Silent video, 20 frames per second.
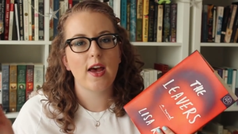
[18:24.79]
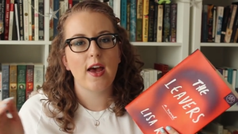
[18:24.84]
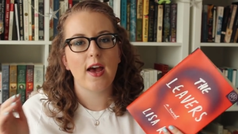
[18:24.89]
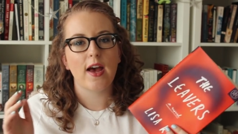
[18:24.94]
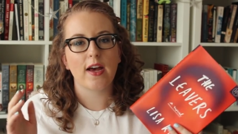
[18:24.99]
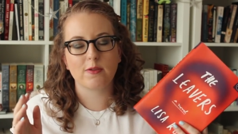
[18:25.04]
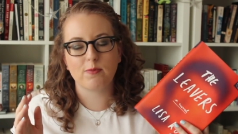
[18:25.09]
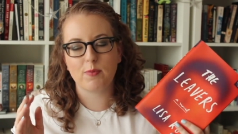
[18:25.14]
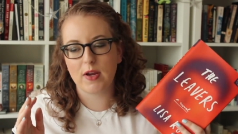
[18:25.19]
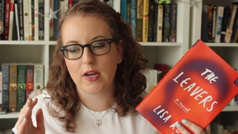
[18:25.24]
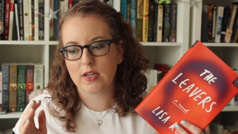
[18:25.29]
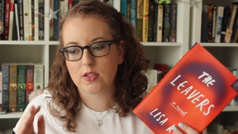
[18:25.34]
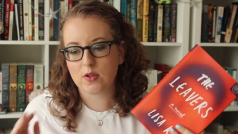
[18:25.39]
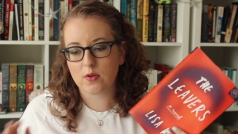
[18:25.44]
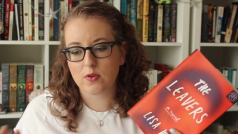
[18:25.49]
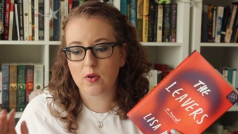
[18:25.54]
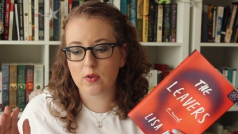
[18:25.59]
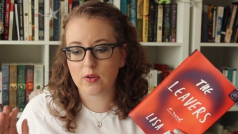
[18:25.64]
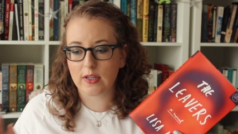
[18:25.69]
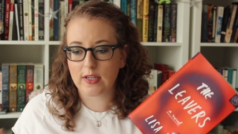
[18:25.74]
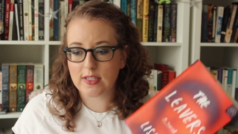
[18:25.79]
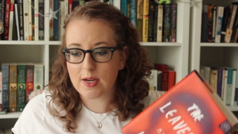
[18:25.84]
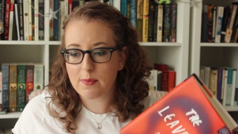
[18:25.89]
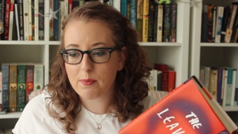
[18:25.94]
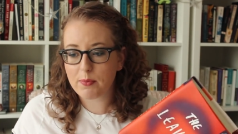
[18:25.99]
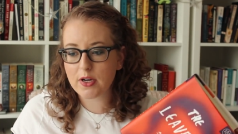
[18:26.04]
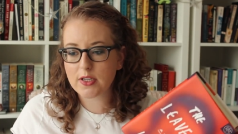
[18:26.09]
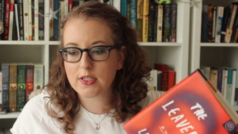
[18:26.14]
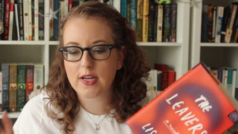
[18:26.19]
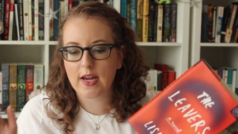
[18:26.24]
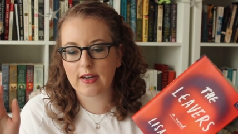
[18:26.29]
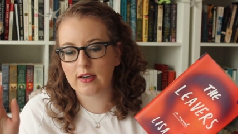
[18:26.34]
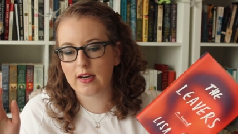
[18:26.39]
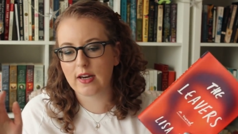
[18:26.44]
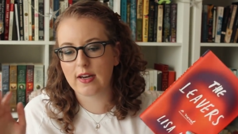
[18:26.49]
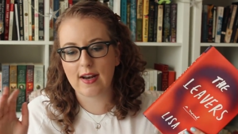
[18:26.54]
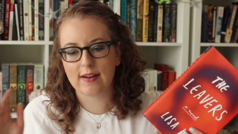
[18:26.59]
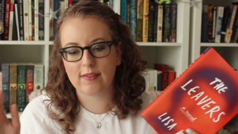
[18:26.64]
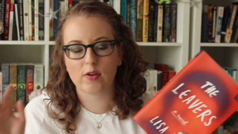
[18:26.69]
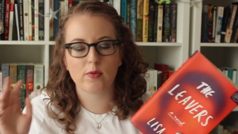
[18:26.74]
as being so totally separate and can
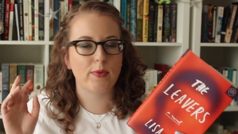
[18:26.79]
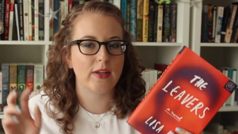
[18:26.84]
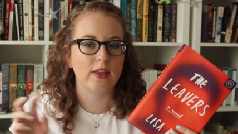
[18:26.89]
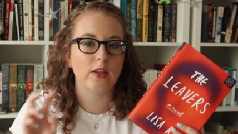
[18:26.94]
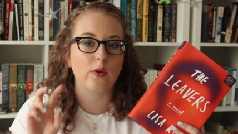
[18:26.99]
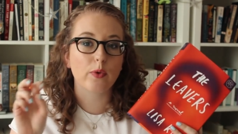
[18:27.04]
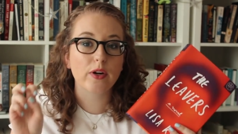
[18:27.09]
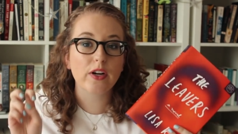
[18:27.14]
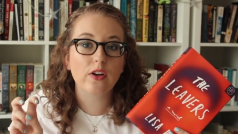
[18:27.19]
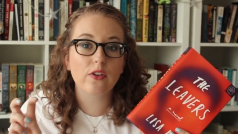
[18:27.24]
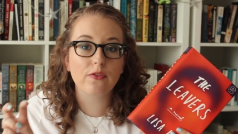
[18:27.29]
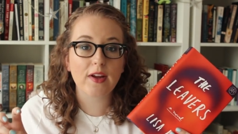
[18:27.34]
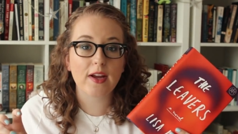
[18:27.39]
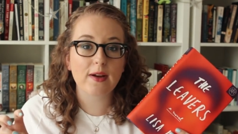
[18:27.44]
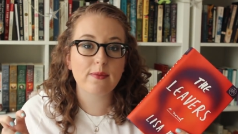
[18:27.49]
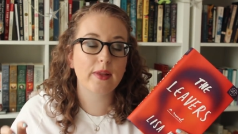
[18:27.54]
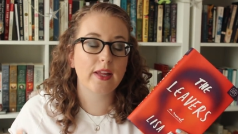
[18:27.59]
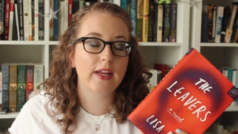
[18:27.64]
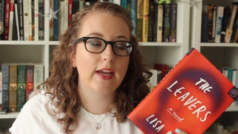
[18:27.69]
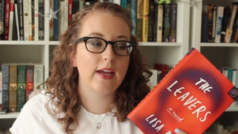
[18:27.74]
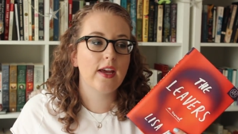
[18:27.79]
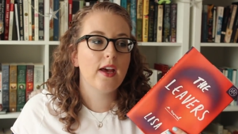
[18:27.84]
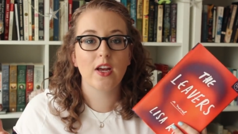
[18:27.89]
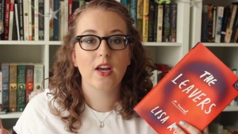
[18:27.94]
never be the real family,